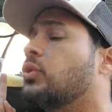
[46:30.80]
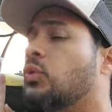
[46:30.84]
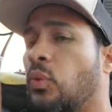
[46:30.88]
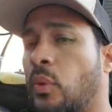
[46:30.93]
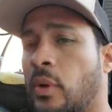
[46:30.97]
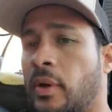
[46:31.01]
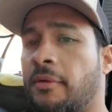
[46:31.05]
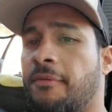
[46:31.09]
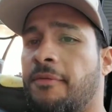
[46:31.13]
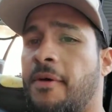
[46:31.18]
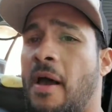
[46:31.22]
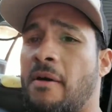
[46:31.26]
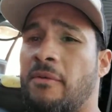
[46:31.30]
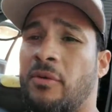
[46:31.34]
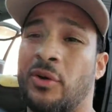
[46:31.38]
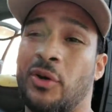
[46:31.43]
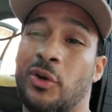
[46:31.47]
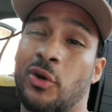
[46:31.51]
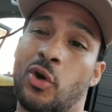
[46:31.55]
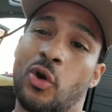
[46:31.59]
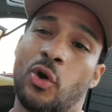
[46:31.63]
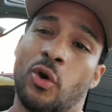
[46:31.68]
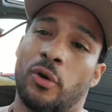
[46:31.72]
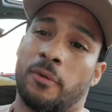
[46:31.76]

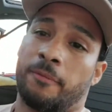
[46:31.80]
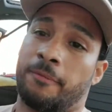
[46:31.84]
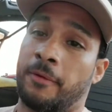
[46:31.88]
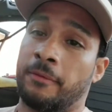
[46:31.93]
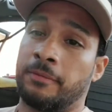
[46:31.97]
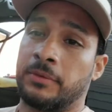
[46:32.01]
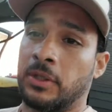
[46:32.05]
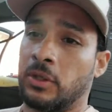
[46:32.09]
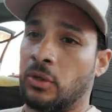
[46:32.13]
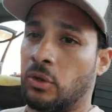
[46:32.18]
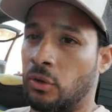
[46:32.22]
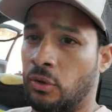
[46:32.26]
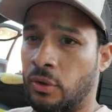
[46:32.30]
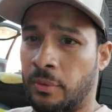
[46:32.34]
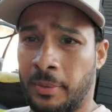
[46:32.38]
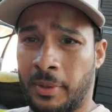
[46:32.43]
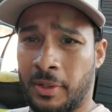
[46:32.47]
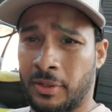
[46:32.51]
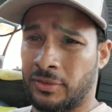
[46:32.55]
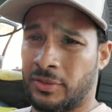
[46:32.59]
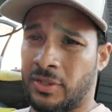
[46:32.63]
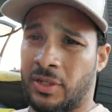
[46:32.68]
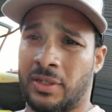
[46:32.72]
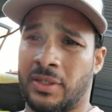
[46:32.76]
2500 or 1500,
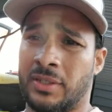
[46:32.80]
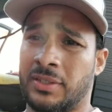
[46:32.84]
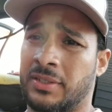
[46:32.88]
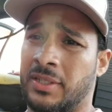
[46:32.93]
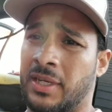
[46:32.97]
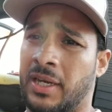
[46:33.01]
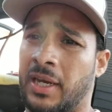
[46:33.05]
because they're the